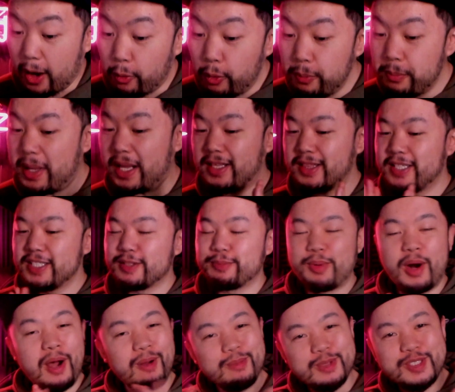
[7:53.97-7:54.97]
will make this
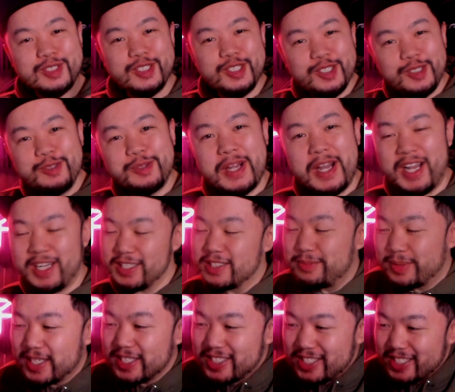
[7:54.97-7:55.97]
promise to you guys
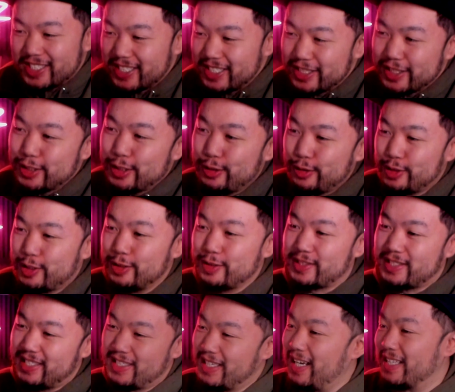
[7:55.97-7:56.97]
because it's just too
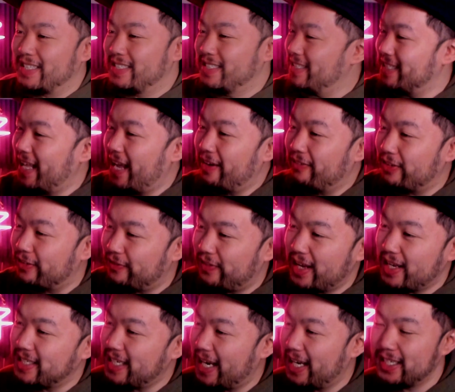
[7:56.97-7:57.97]
juicy. Yes, they have a
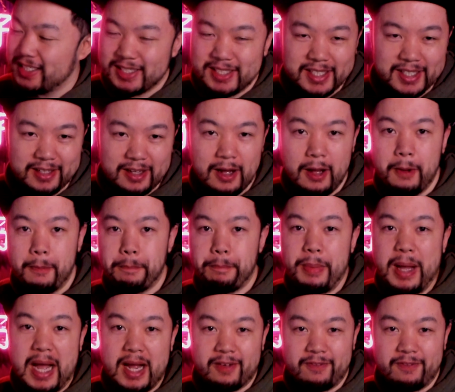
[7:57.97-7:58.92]
fantastic back